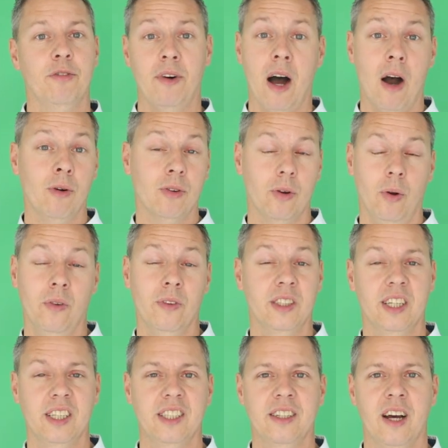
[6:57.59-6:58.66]
found on the
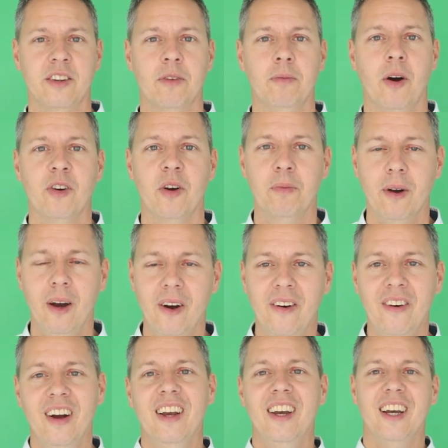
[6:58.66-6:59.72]
1600 Mono
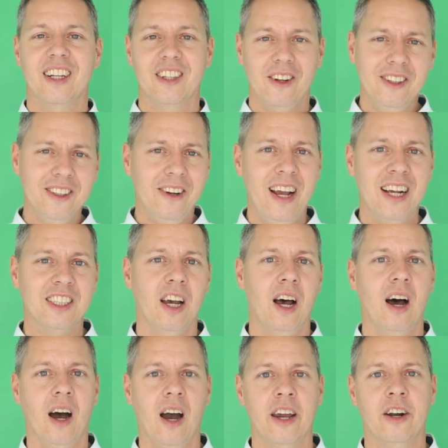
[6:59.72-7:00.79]
Pro. It also has a
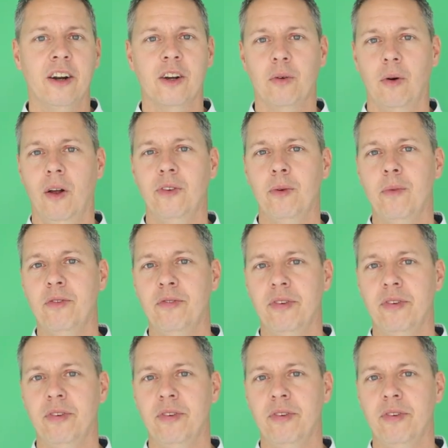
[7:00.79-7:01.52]
higher quantum